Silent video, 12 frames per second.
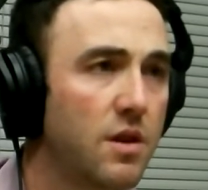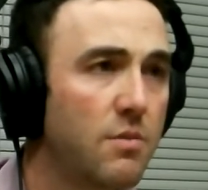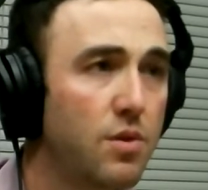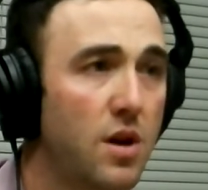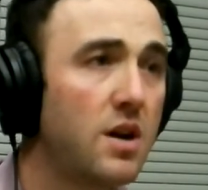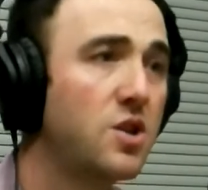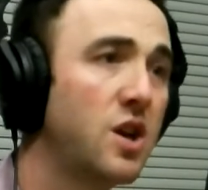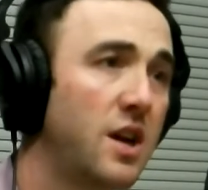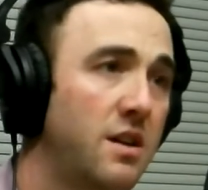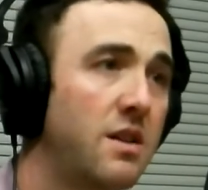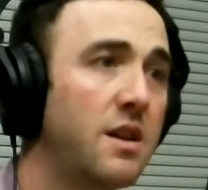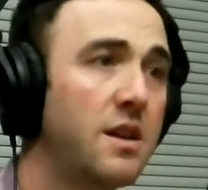And
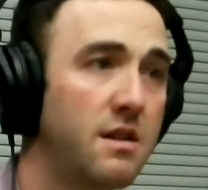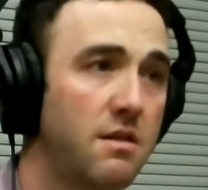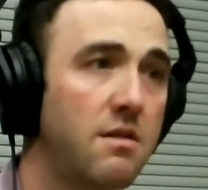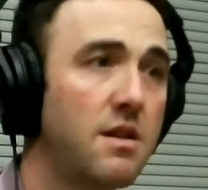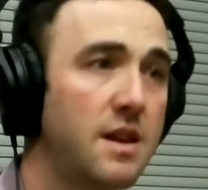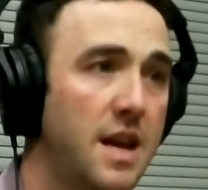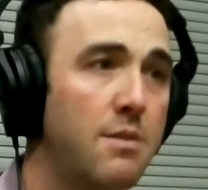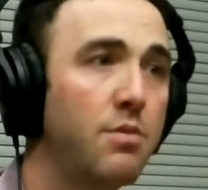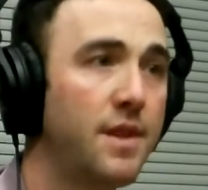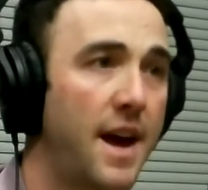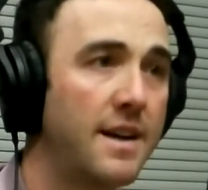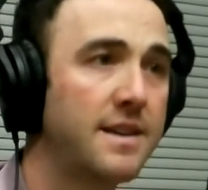blockchain can
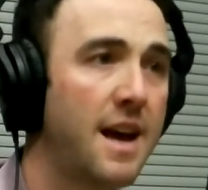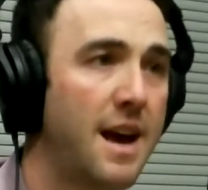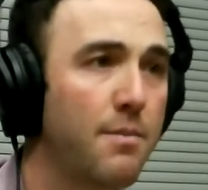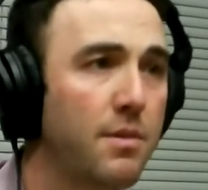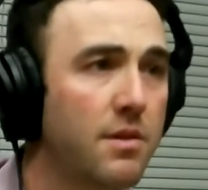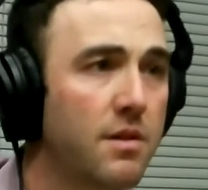enable that to happen.